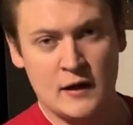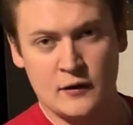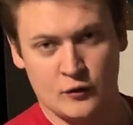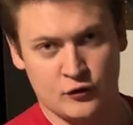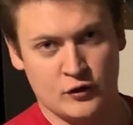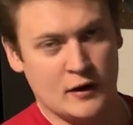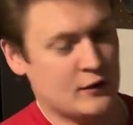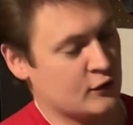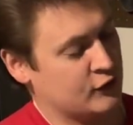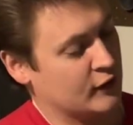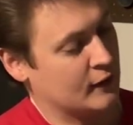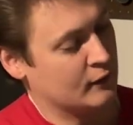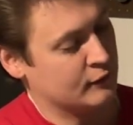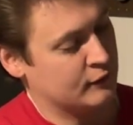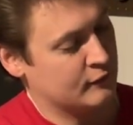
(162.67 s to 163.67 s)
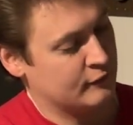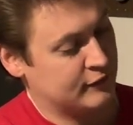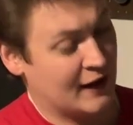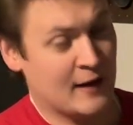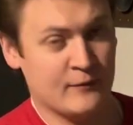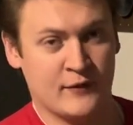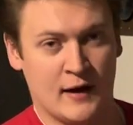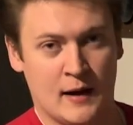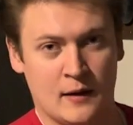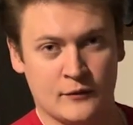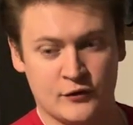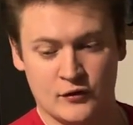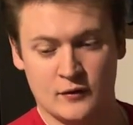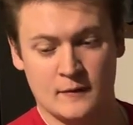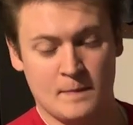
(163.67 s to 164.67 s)
There's another set of flap
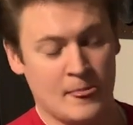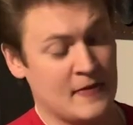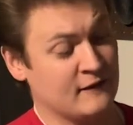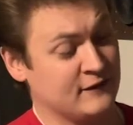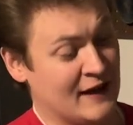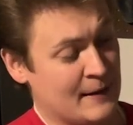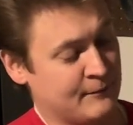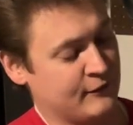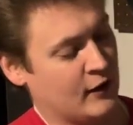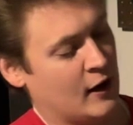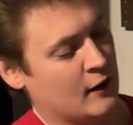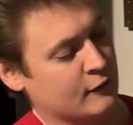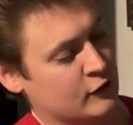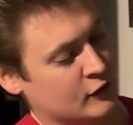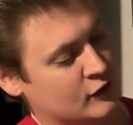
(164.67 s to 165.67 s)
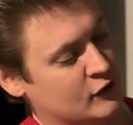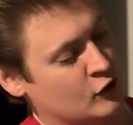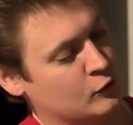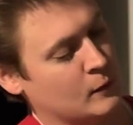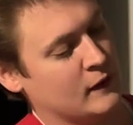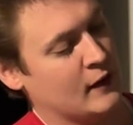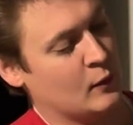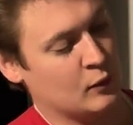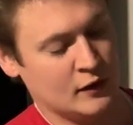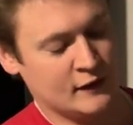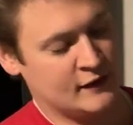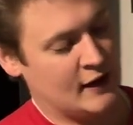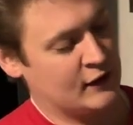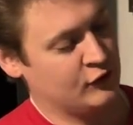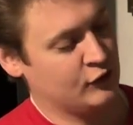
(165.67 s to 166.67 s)
valves, that will
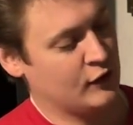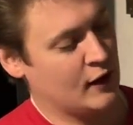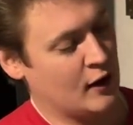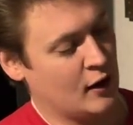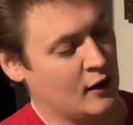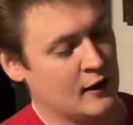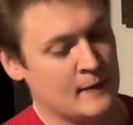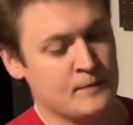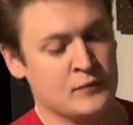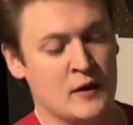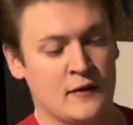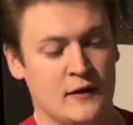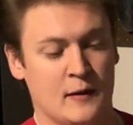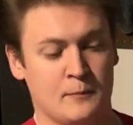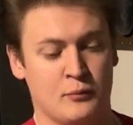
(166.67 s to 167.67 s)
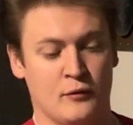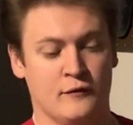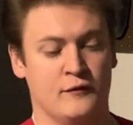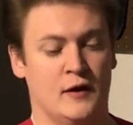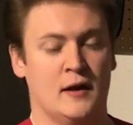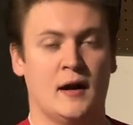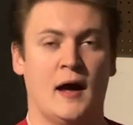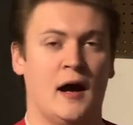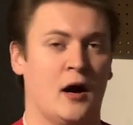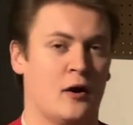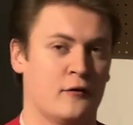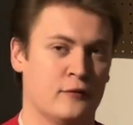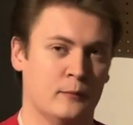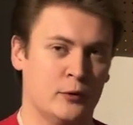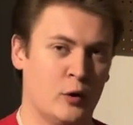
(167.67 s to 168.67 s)
attach there that prevent air
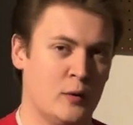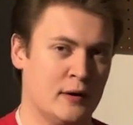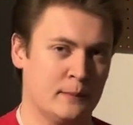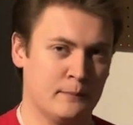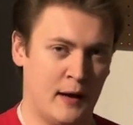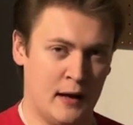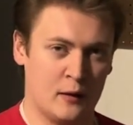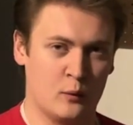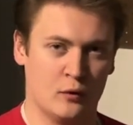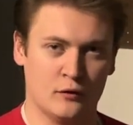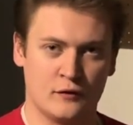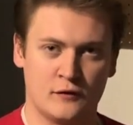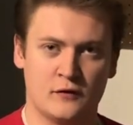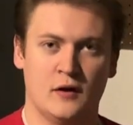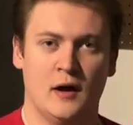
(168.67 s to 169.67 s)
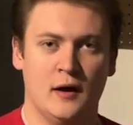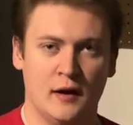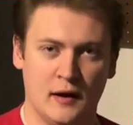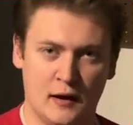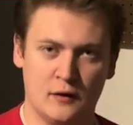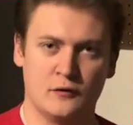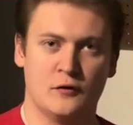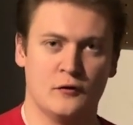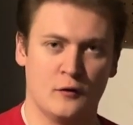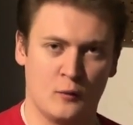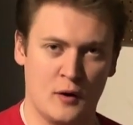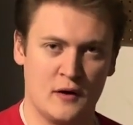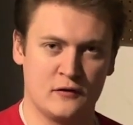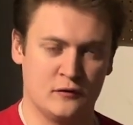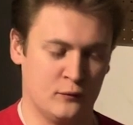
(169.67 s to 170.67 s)
from going backwards into the
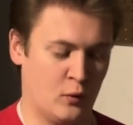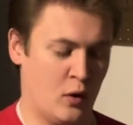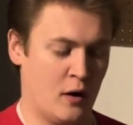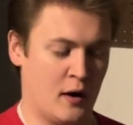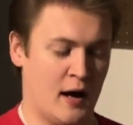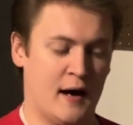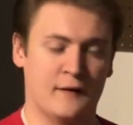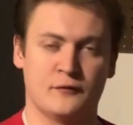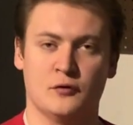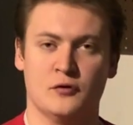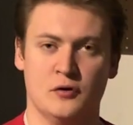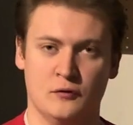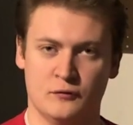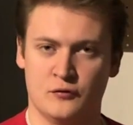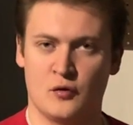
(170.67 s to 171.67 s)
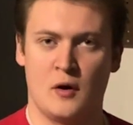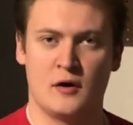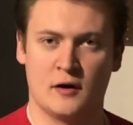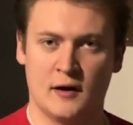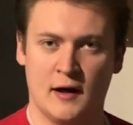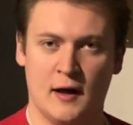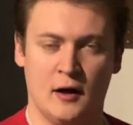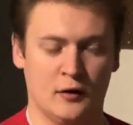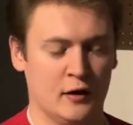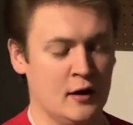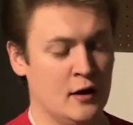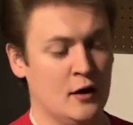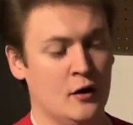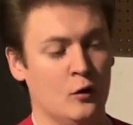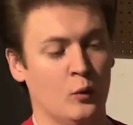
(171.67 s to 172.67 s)
reservoir after you've drawn it out
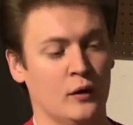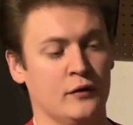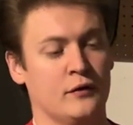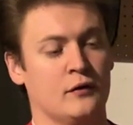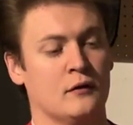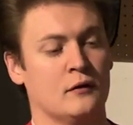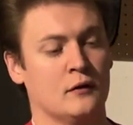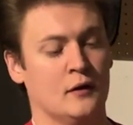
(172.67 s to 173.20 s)
with